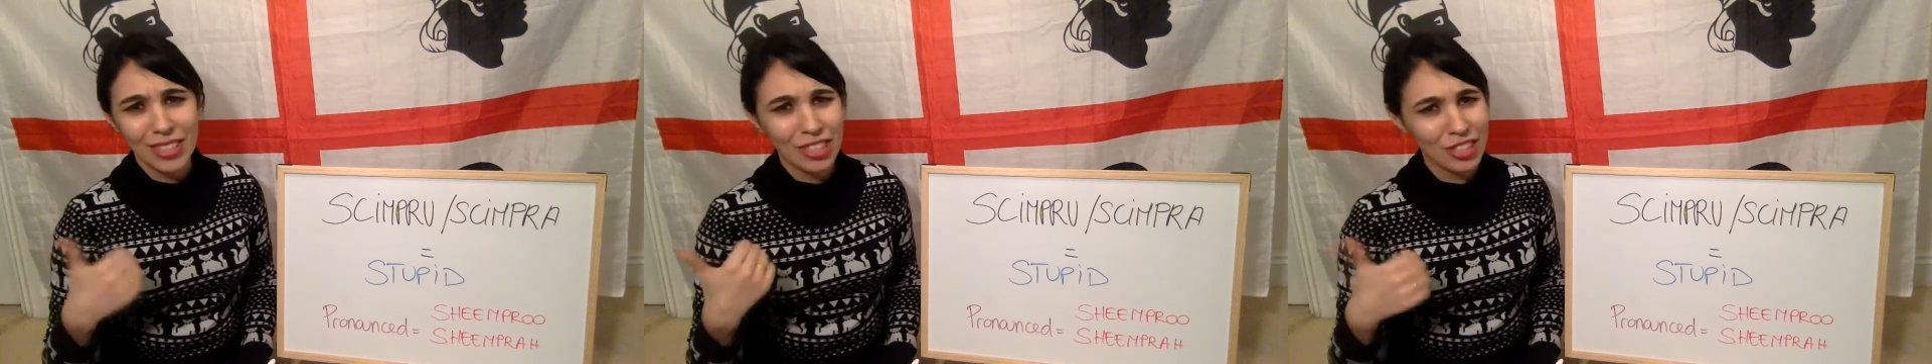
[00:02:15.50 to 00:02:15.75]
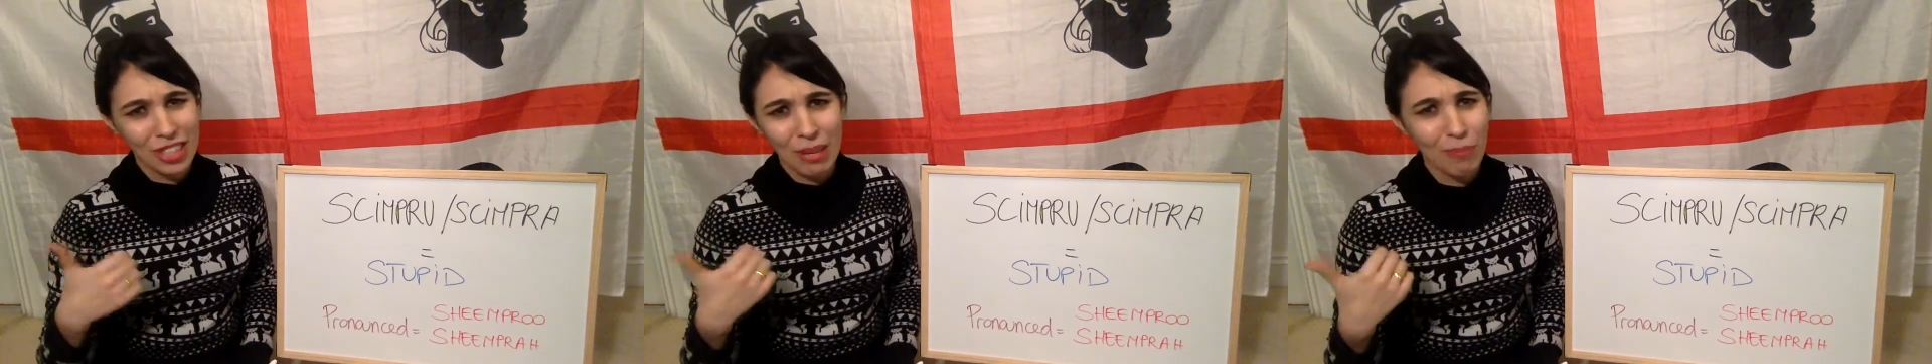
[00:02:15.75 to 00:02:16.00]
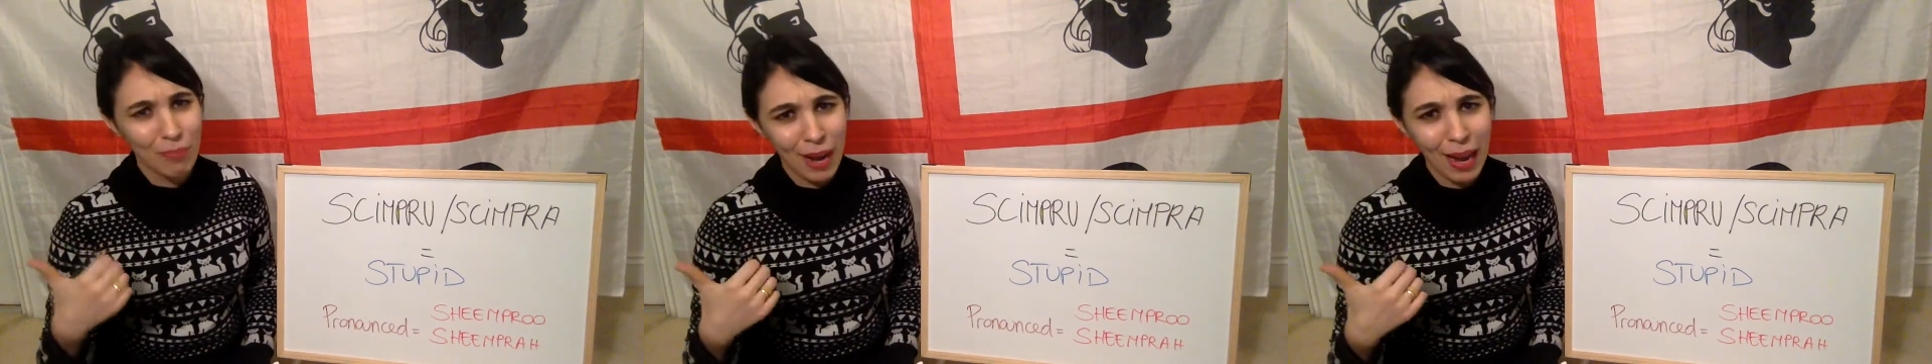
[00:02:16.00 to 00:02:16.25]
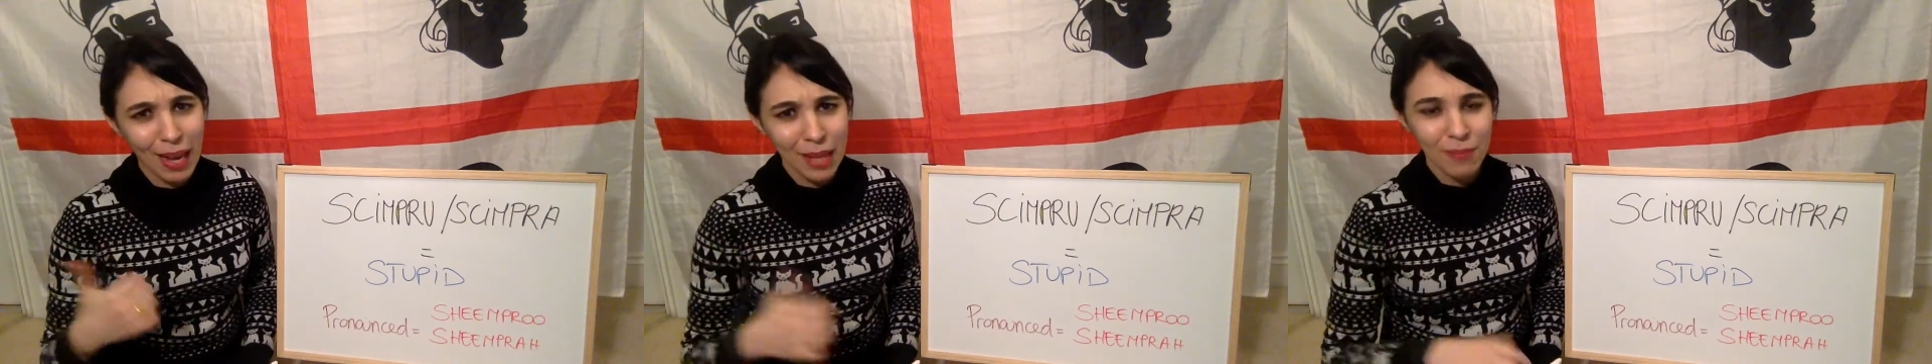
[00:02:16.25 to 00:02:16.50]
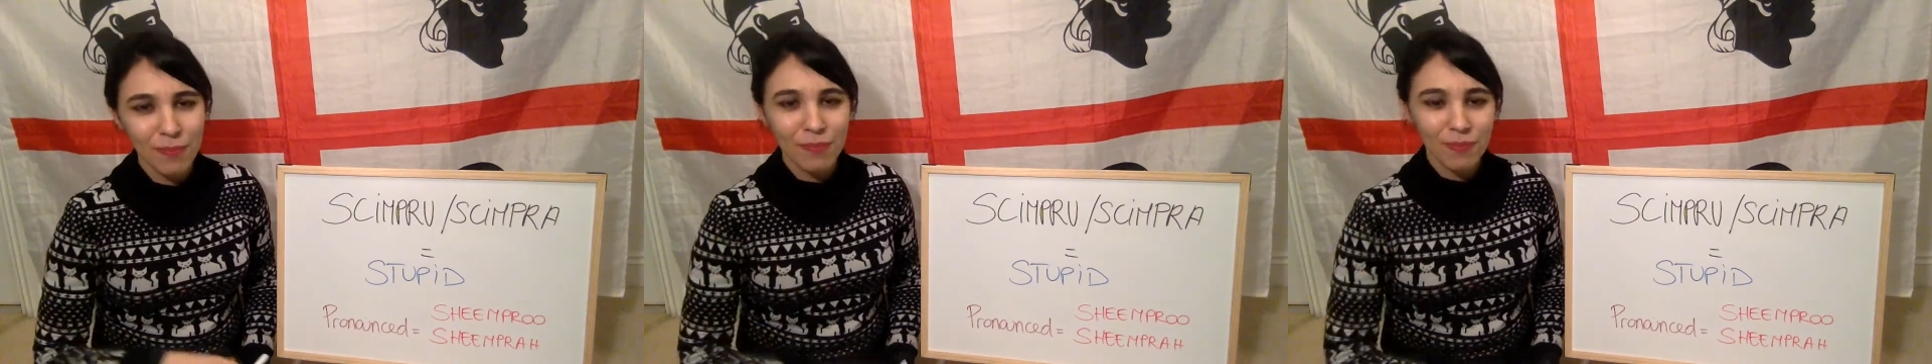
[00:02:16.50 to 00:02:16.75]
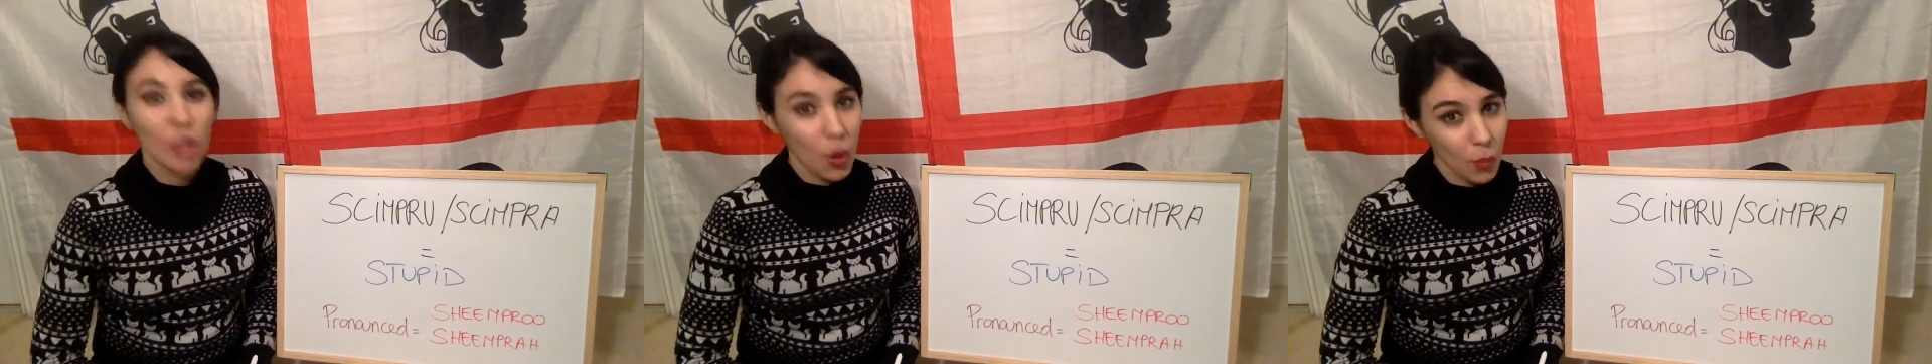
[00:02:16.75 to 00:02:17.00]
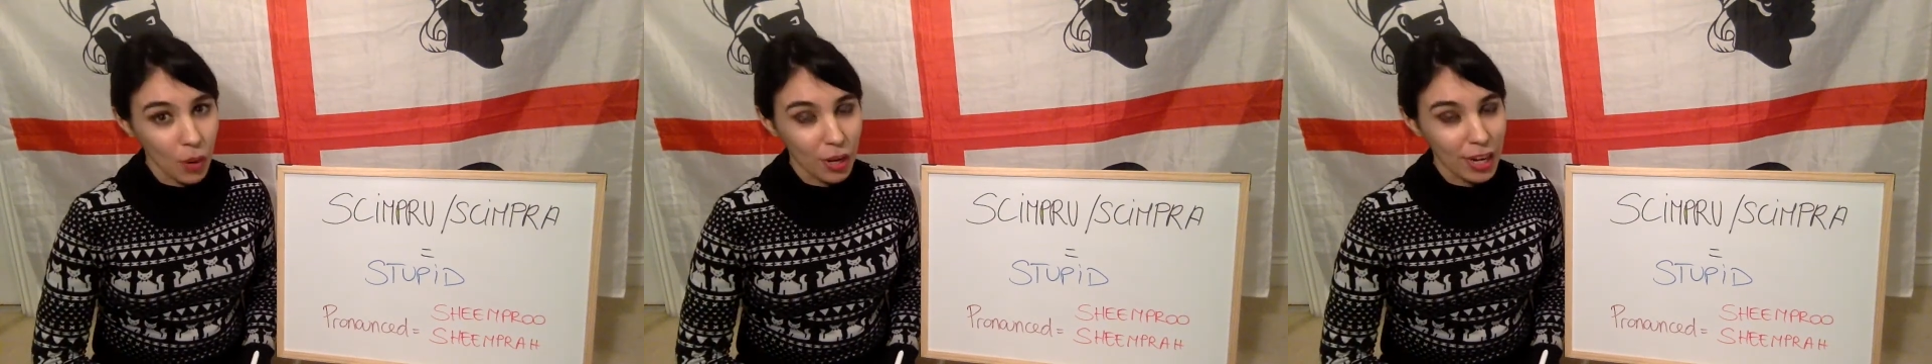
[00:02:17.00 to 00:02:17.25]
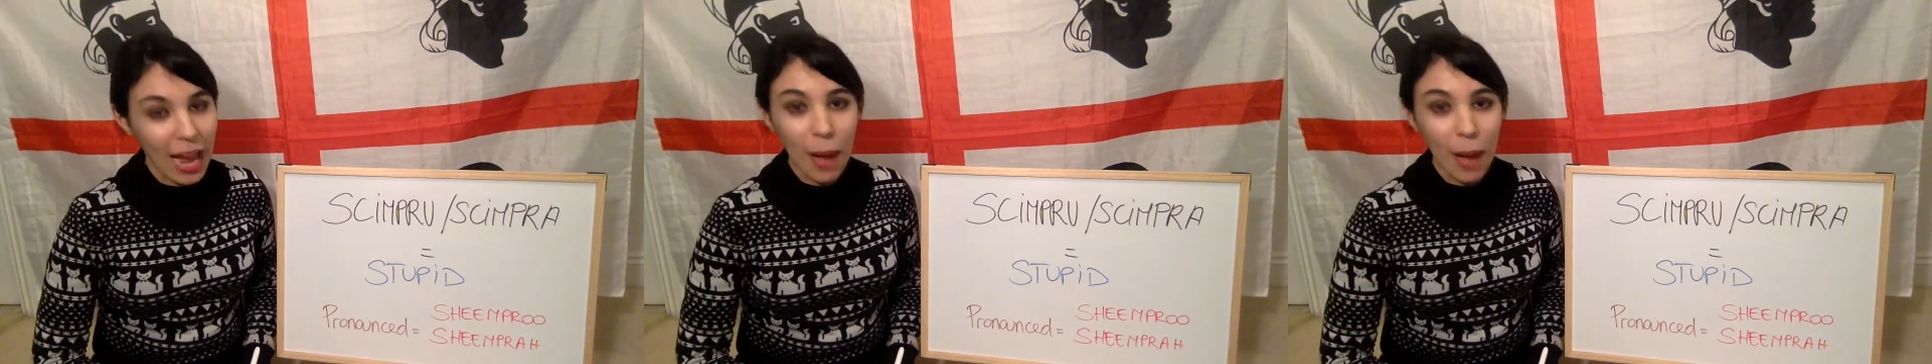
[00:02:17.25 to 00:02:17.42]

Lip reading: scimpra. Don't worry